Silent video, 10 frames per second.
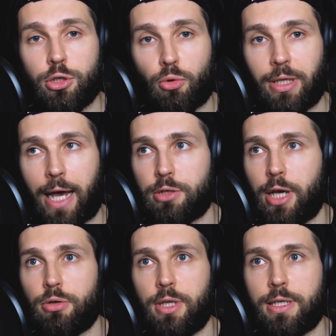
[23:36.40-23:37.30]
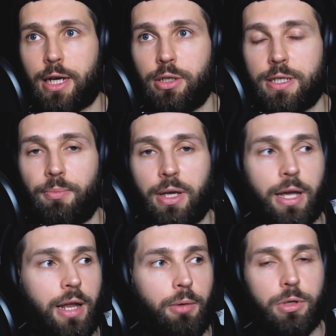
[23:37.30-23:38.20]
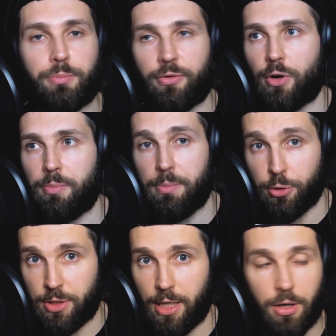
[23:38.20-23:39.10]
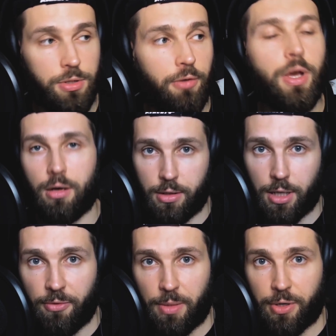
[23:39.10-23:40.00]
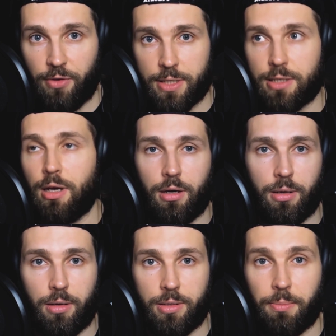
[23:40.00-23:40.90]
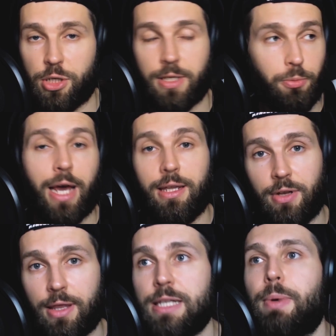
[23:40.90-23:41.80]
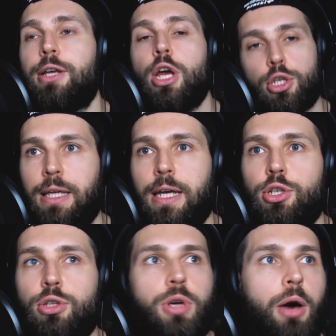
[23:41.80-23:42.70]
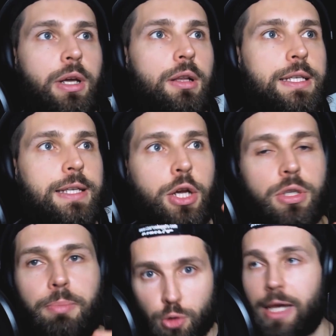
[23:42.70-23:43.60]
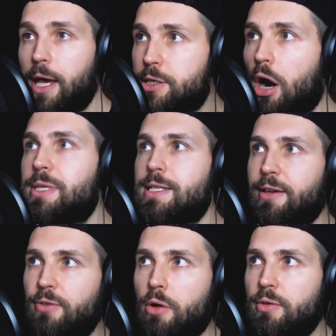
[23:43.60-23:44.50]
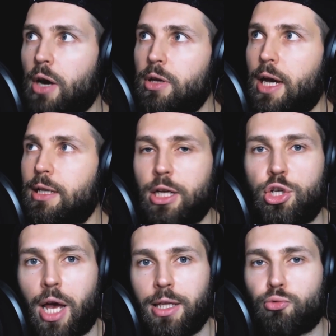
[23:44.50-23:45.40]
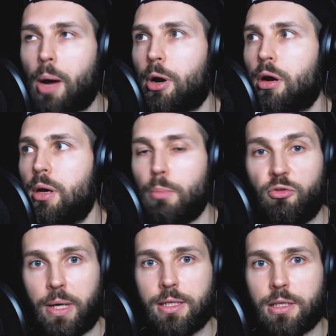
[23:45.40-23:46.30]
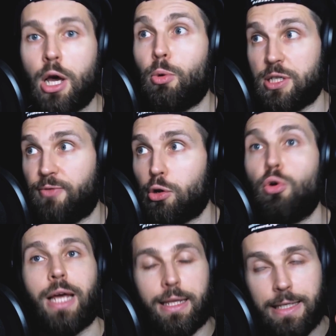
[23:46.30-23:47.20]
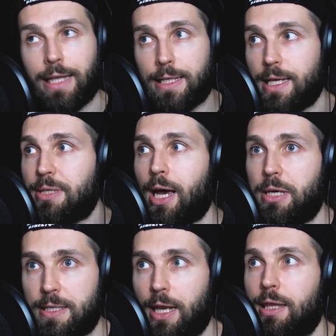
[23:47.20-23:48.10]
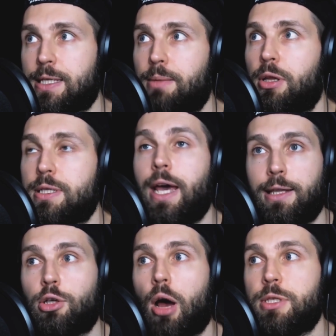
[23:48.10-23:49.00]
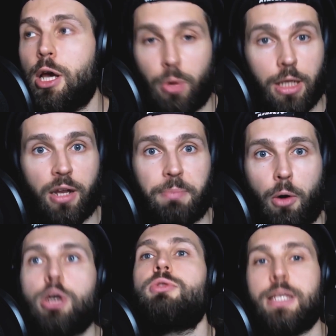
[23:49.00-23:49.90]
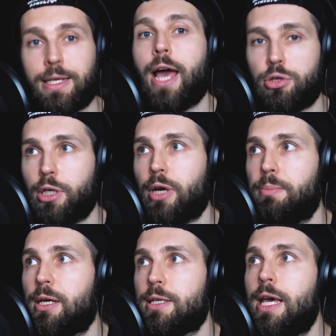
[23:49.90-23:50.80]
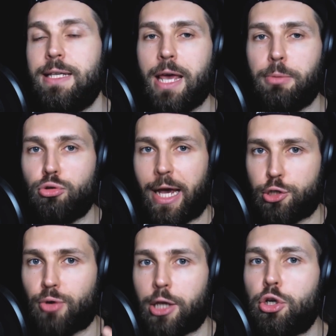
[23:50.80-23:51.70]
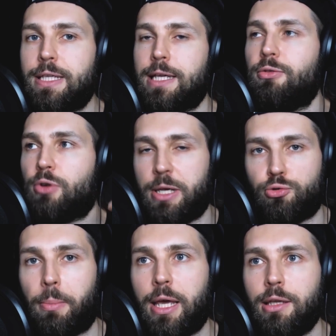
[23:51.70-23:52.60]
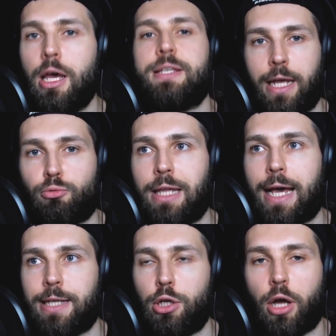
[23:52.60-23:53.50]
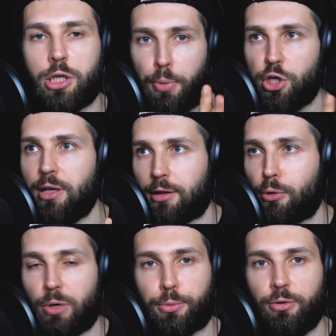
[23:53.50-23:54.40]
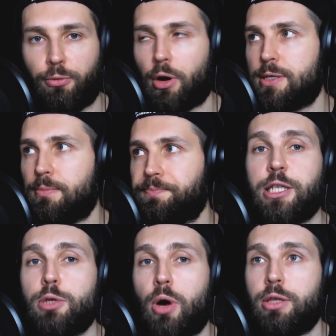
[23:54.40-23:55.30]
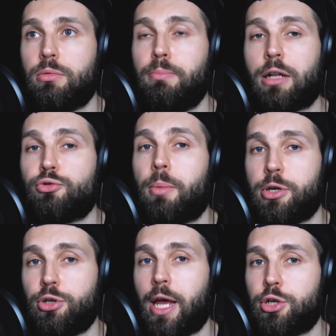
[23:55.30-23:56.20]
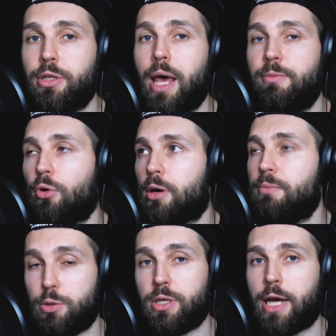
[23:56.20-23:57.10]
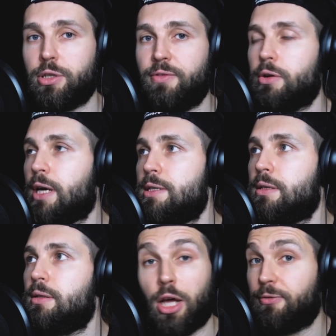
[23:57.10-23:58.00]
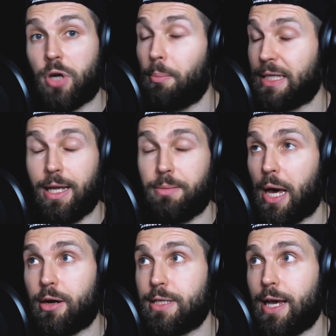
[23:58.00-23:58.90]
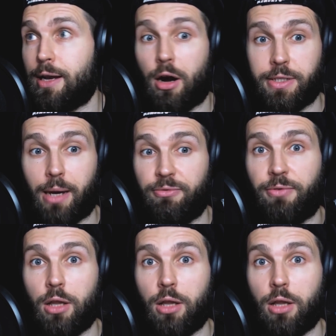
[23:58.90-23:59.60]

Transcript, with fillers: being so relaxed. Okay, so this is actually something that I would prefer people to take notes of. Uh, some of the previous uh, submissions that we had even in this batch. So attention to how Nicolas is actually playing his arms. It's like very, very kind of like jelly rubber movements, which is very cool. And yet at the same time, he's hitting the cymbals and the toms with a lot of power. So this is actually great because he's able to extract good sound from his drum kit, staying relaxed and not pushing through with brute force. This is what metal drummers should actually aim for. This was actually very nice. A lot of complicated patterns. I had a hard time